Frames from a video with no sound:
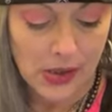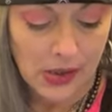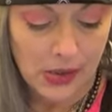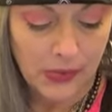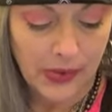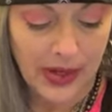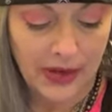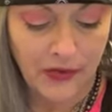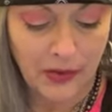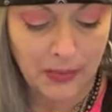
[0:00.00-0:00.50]

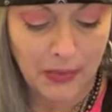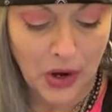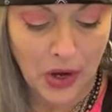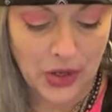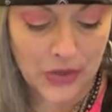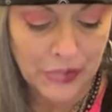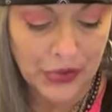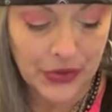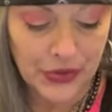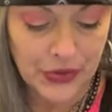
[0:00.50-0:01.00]
We have a
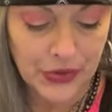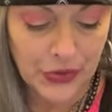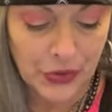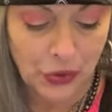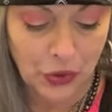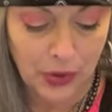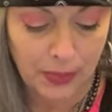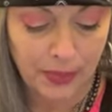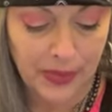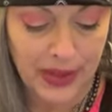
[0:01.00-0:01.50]
Mars in
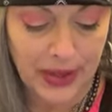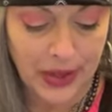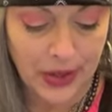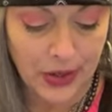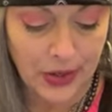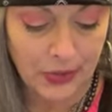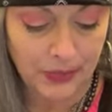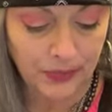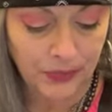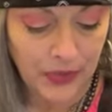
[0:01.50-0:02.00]

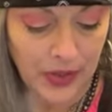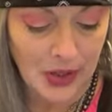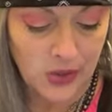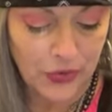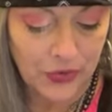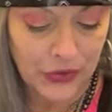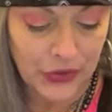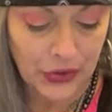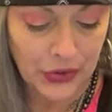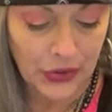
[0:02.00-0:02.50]
Scorpio,
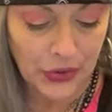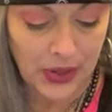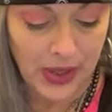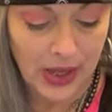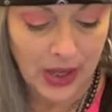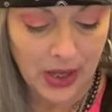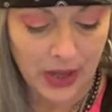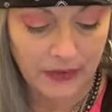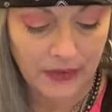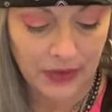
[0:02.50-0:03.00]
so you
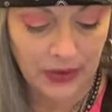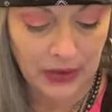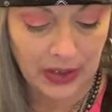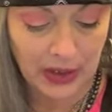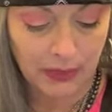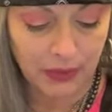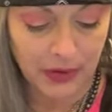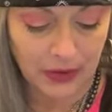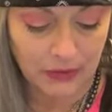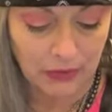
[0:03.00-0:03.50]
have a Libra